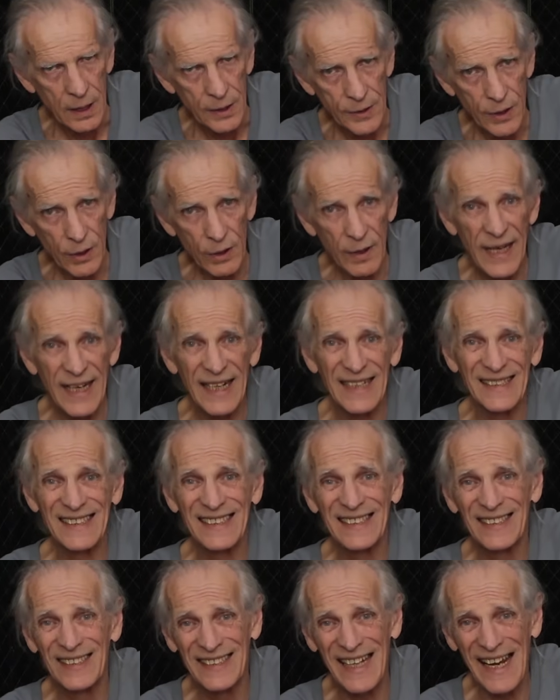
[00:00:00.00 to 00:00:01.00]
Don't let it
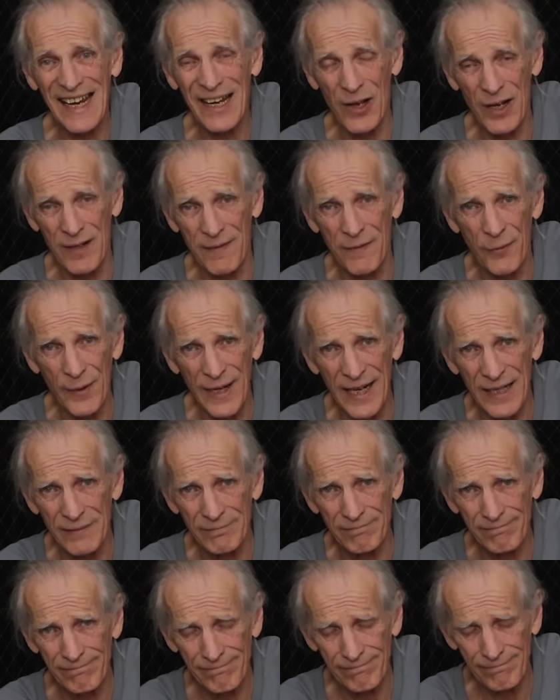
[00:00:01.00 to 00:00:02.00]
stay on a fret
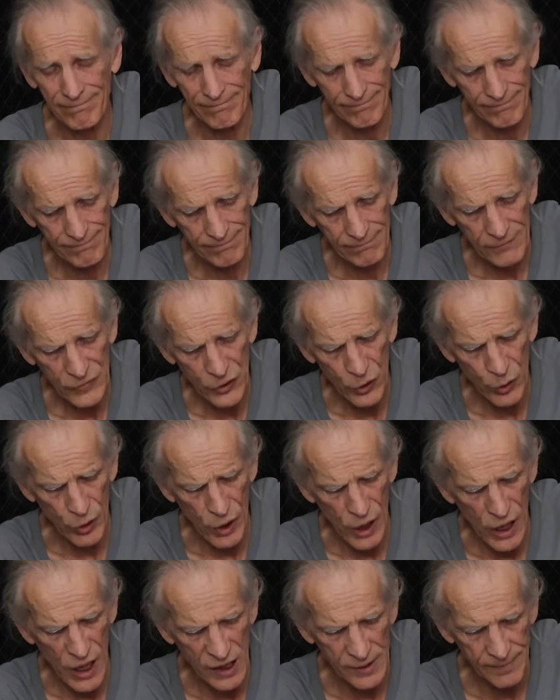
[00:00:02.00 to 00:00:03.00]
too
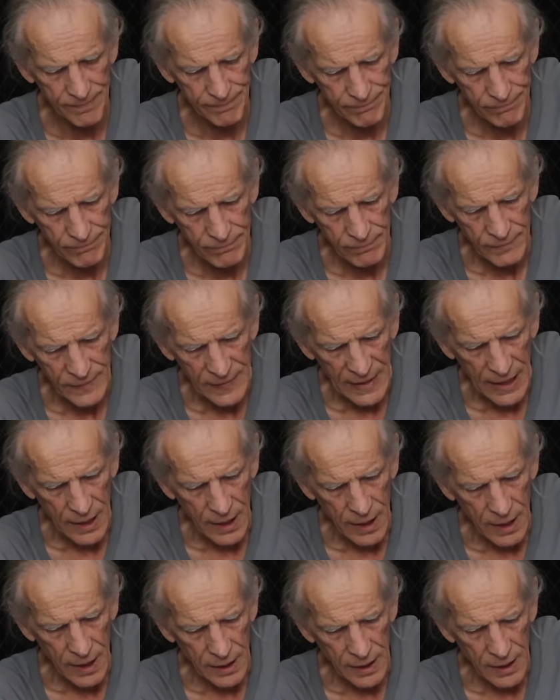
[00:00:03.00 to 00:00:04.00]
long,
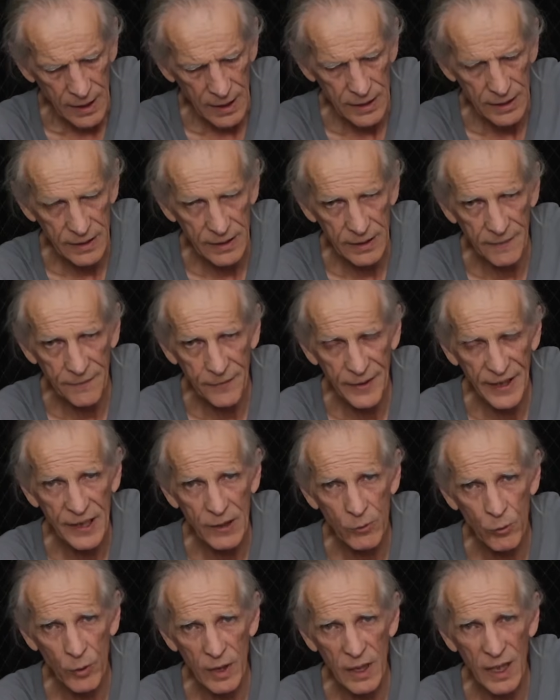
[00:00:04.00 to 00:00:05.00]
because the
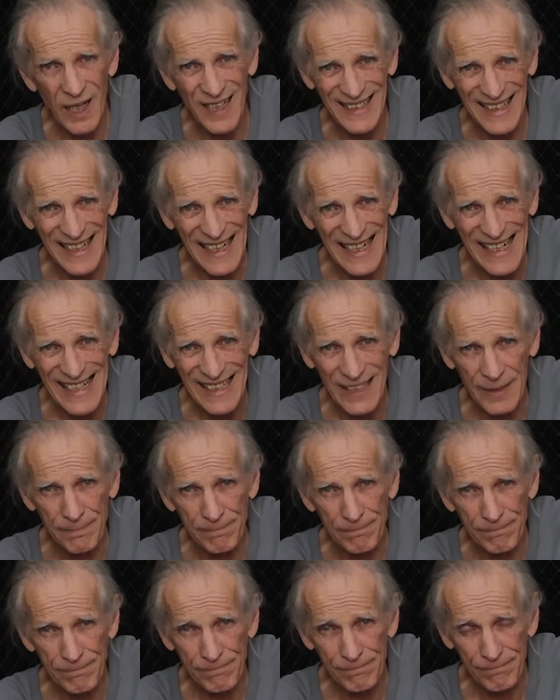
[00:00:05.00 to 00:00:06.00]
friction will cause heat,
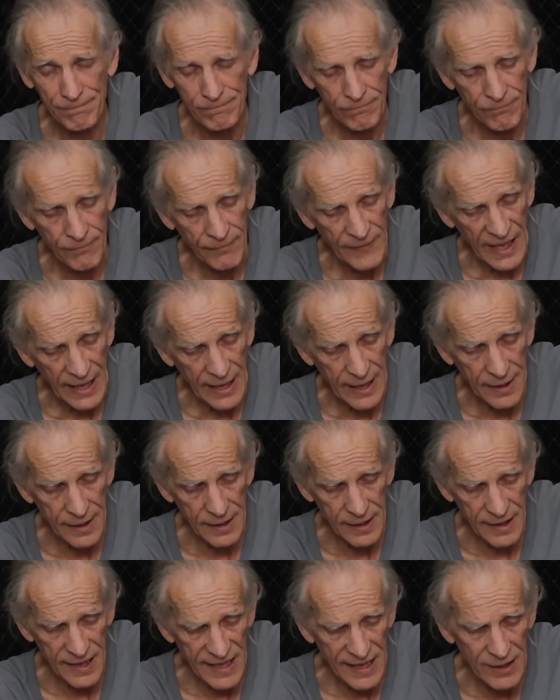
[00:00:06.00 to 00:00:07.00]

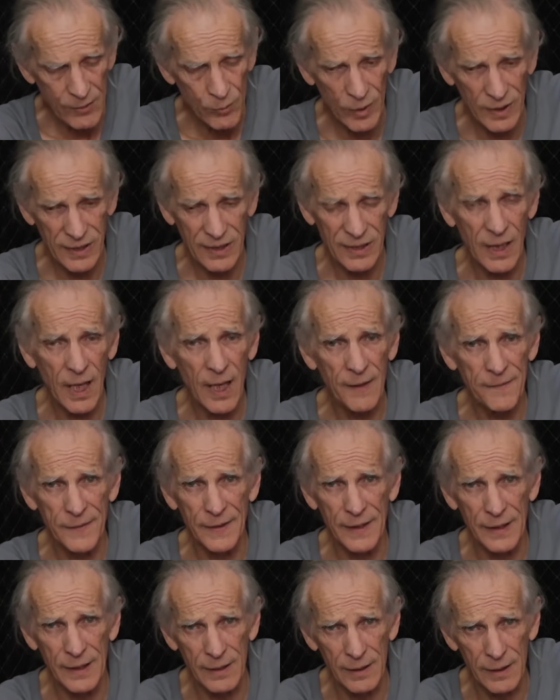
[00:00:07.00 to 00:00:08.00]
and the heat will
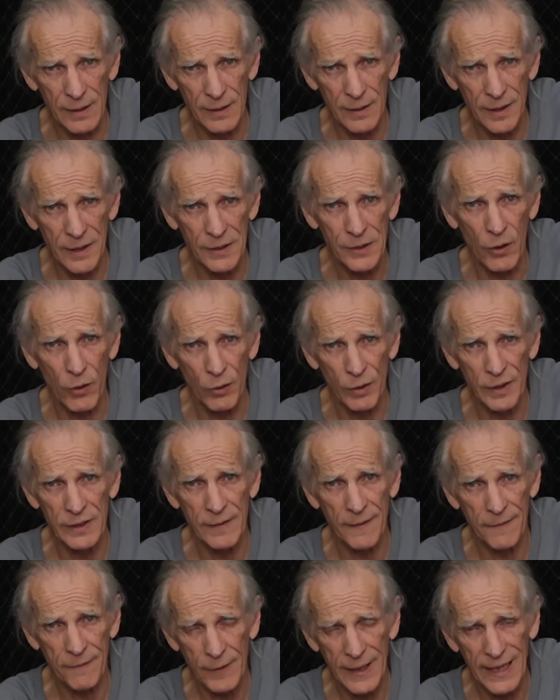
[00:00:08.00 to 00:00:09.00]
soften the glue that's
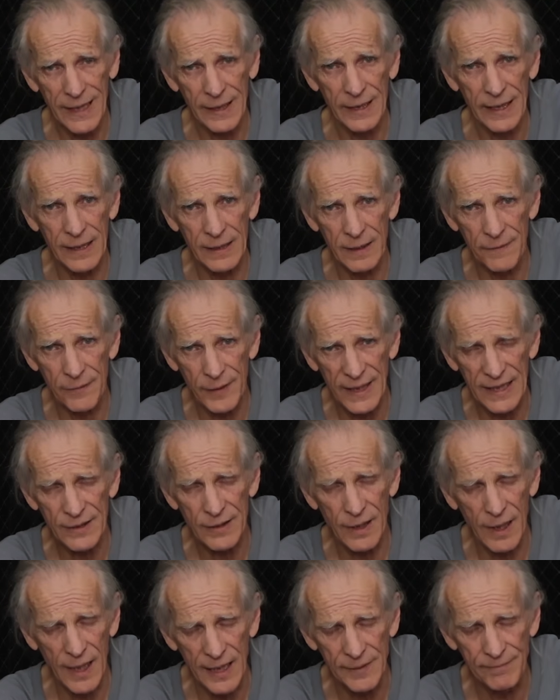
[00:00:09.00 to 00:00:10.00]
holding the fret in the fret
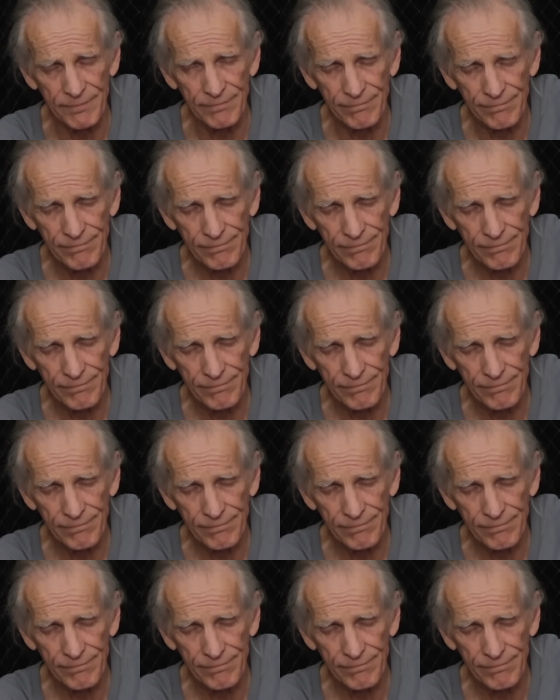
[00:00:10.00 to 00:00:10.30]
slot.